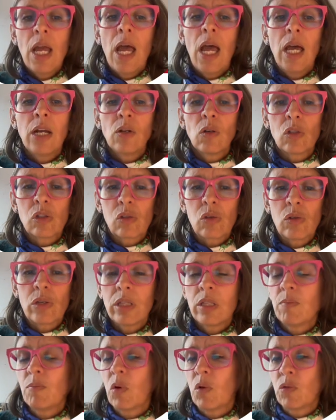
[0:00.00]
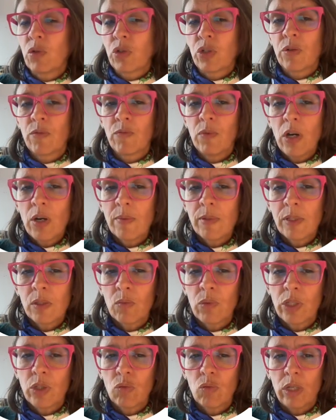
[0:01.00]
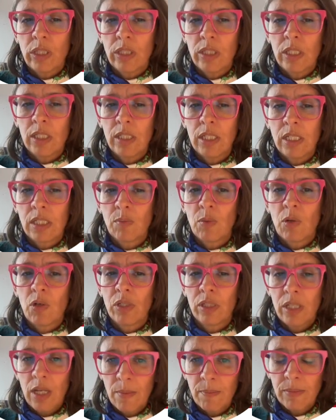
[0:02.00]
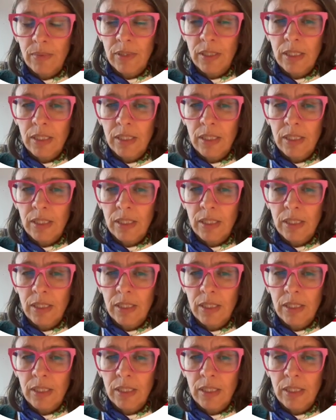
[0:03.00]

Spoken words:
and also in the motion verbs with 26%.